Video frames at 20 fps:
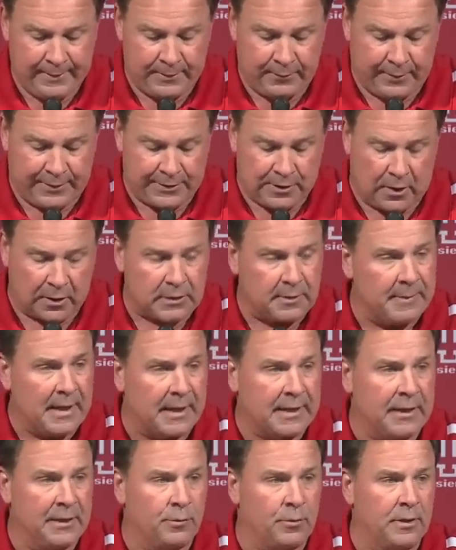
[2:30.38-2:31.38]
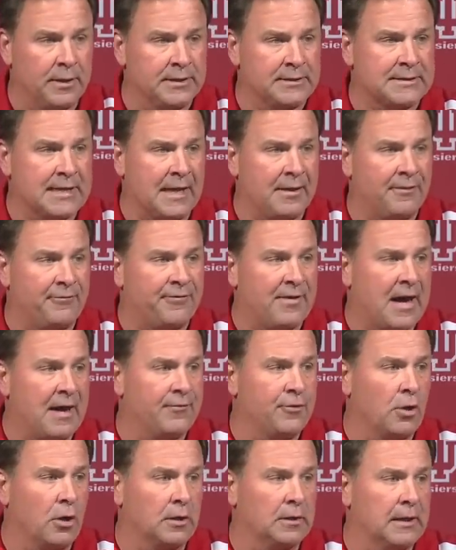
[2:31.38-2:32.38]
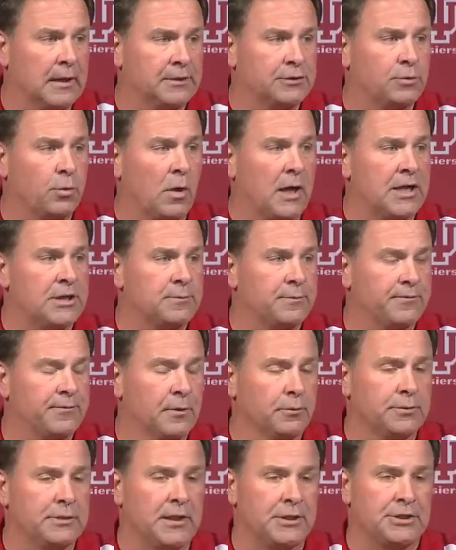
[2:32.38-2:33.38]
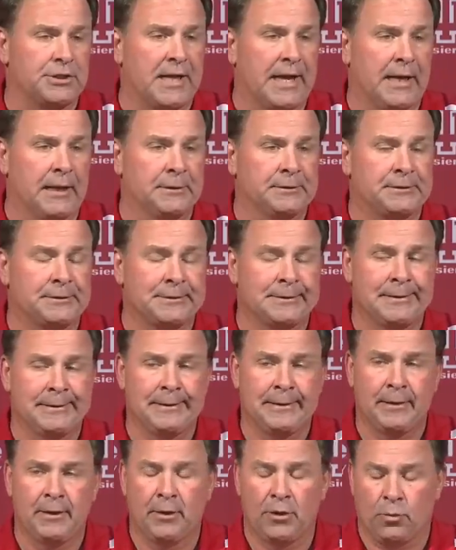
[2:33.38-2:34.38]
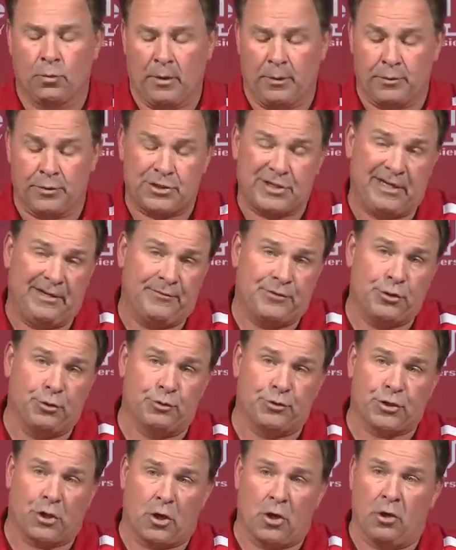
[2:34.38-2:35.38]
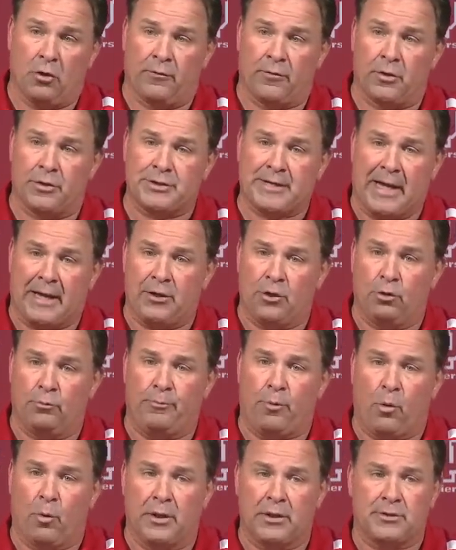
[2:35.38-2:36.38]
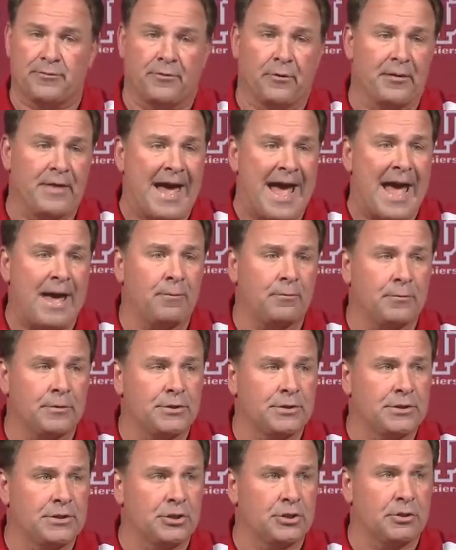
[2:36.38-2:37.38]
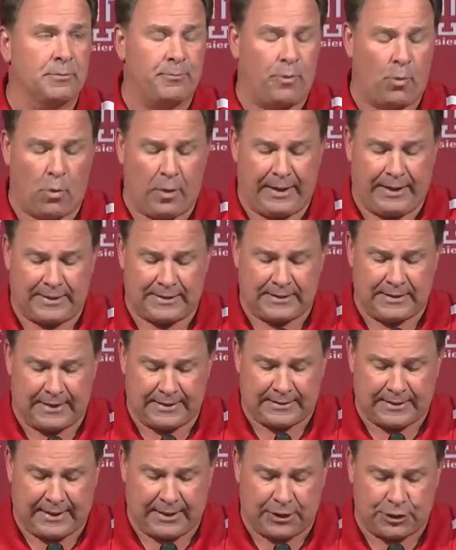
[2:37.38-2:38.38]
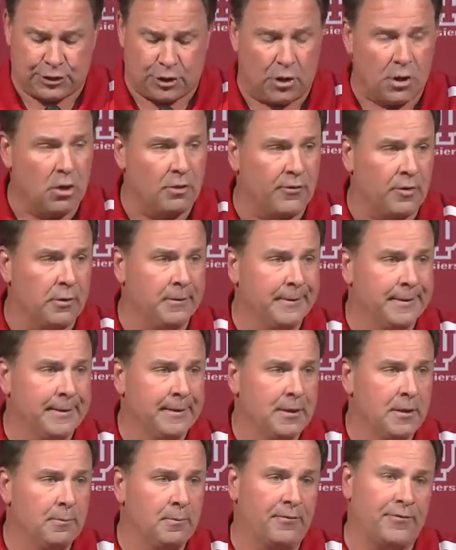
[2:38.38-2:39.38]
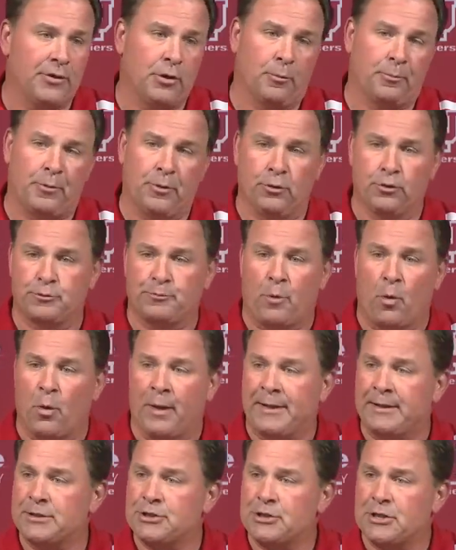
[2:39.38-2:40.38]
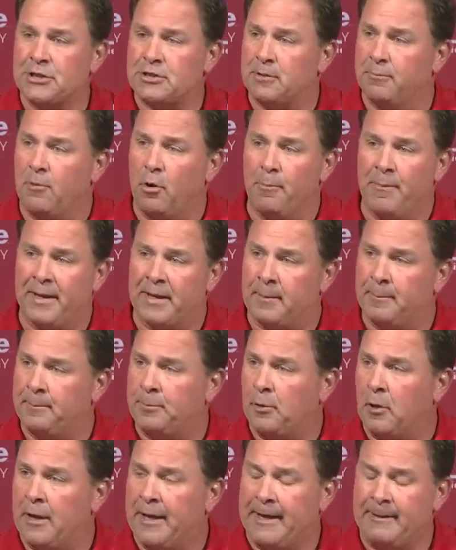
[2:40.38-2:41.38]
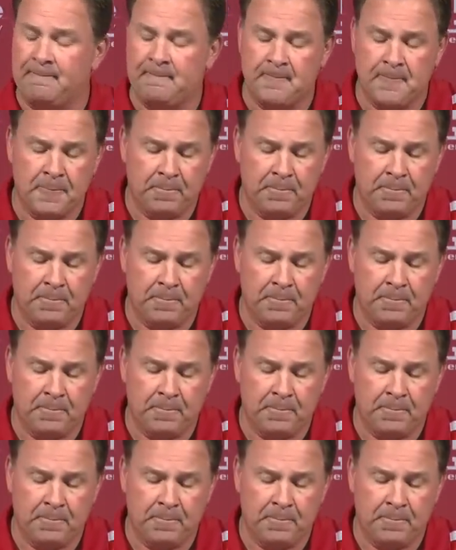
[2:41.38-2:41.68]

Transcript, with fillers: We talked about again, we're inside the five yard line twice with no touchdowns. We received two turnovers, got no points for that, which is disappointing. It's nice to get a turnover, but if you don't produce points, it's a momentum play.